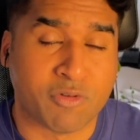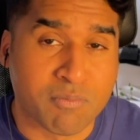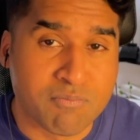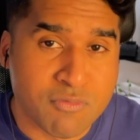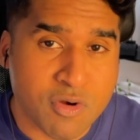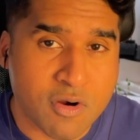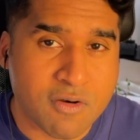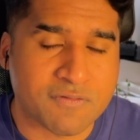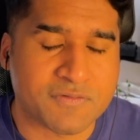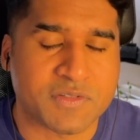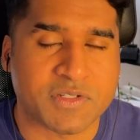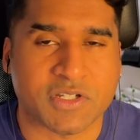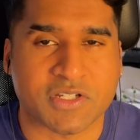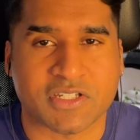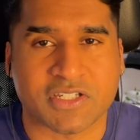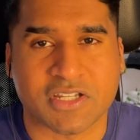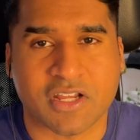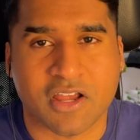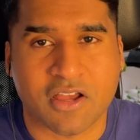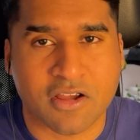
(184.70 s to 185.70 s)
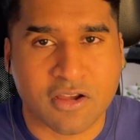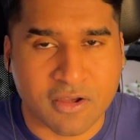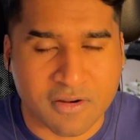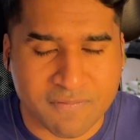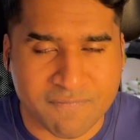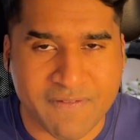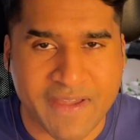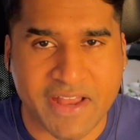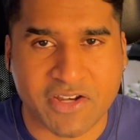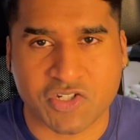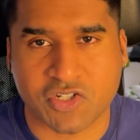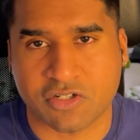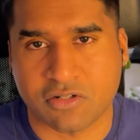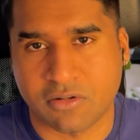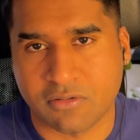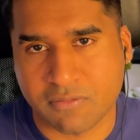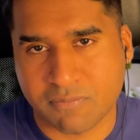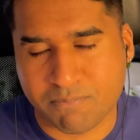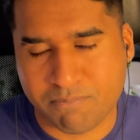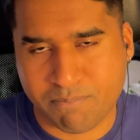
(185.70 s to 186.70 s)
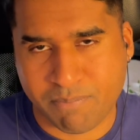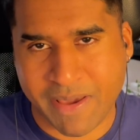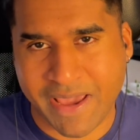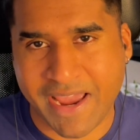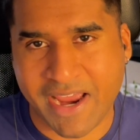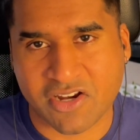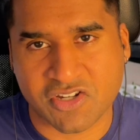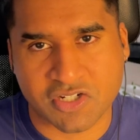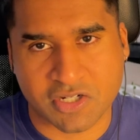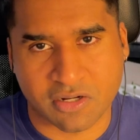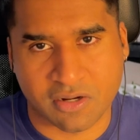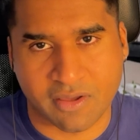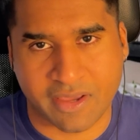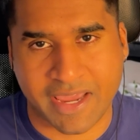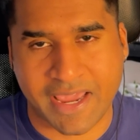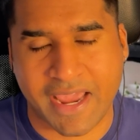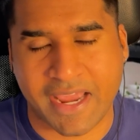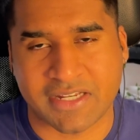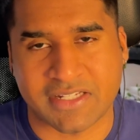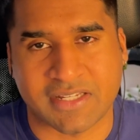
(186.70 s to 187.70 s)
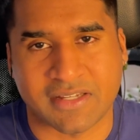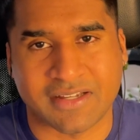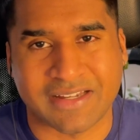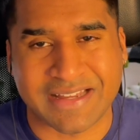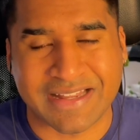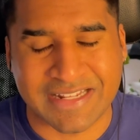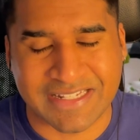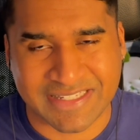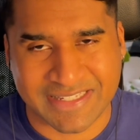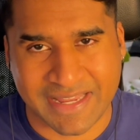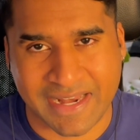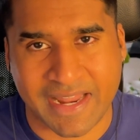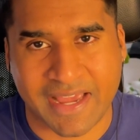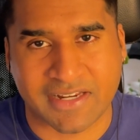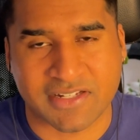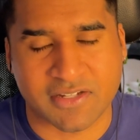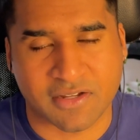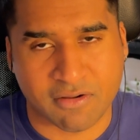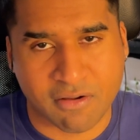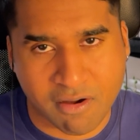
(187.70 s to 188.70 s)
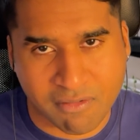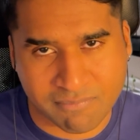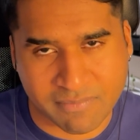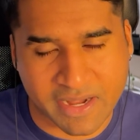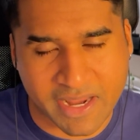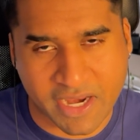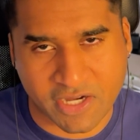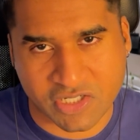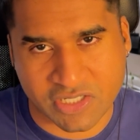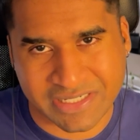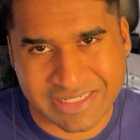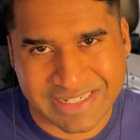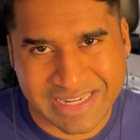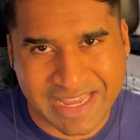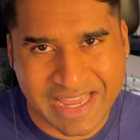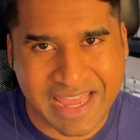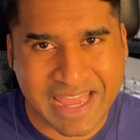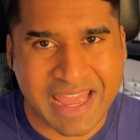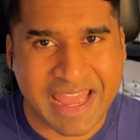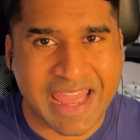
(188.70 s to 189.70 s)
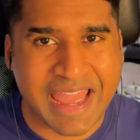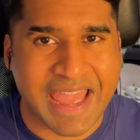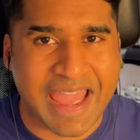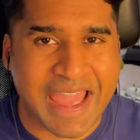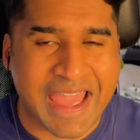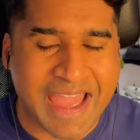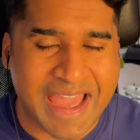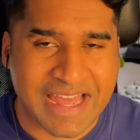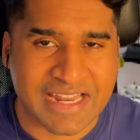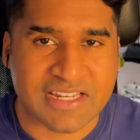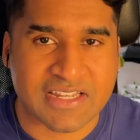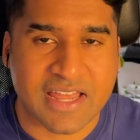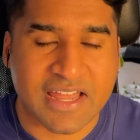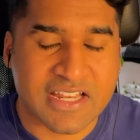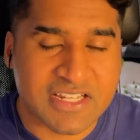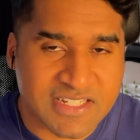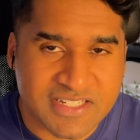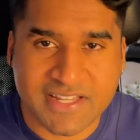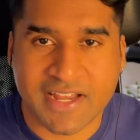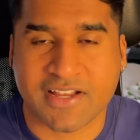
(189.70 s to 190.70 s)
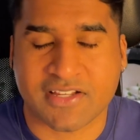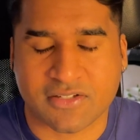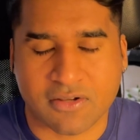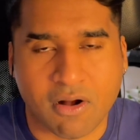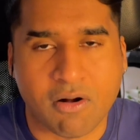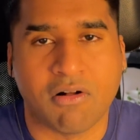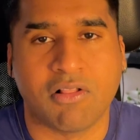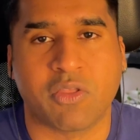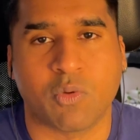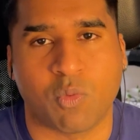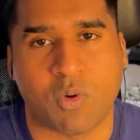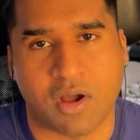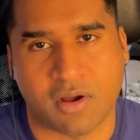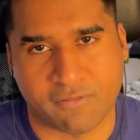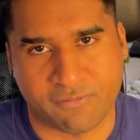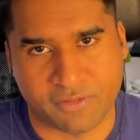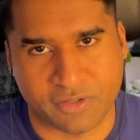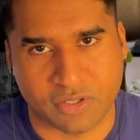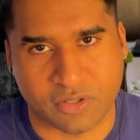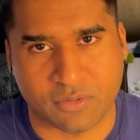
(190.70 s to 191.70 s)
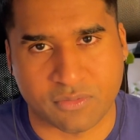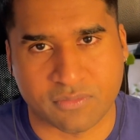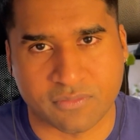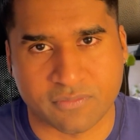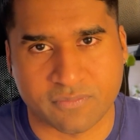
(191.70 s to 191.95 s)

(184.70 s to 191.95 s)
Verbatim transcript: removes this conventional page locator and selector combination and does all the work for you.